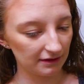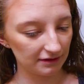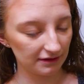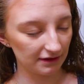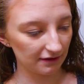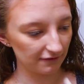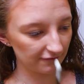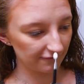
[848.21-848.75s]
I
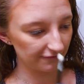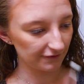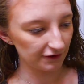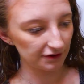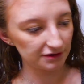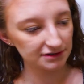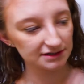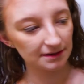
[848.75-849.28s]
think
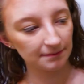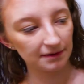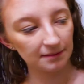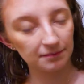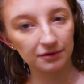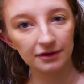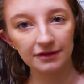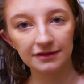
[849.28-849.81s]
first I'm gonna
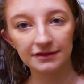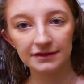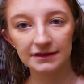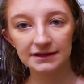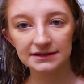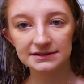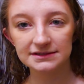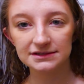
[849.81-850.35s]
put
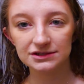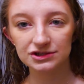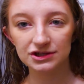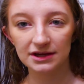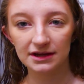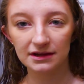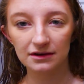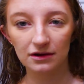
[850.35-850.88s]
this
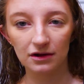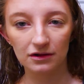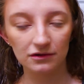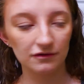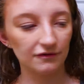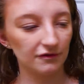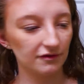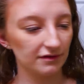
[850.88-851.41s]
shade all
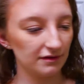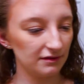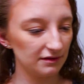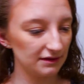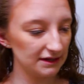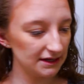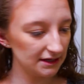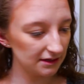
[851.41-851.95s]
over the
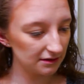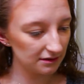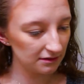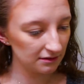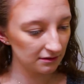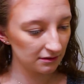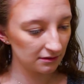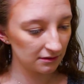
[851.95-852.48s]
lid.